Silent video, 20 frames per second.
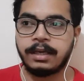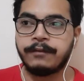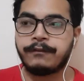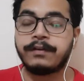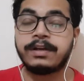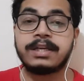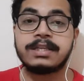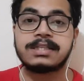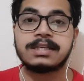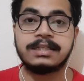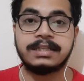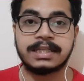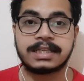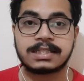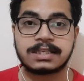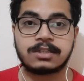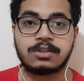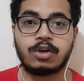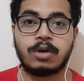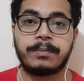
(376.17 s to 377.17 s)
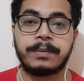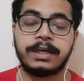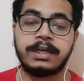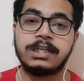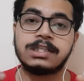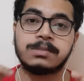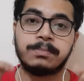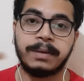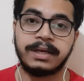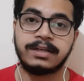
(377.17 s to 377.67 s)
If it is a desktop, it
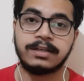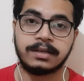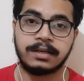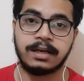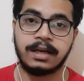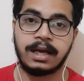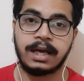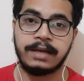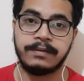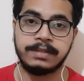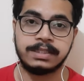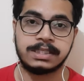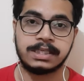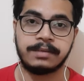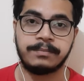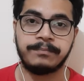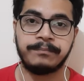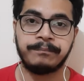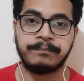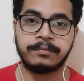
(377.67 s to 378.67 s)
is better, I will say.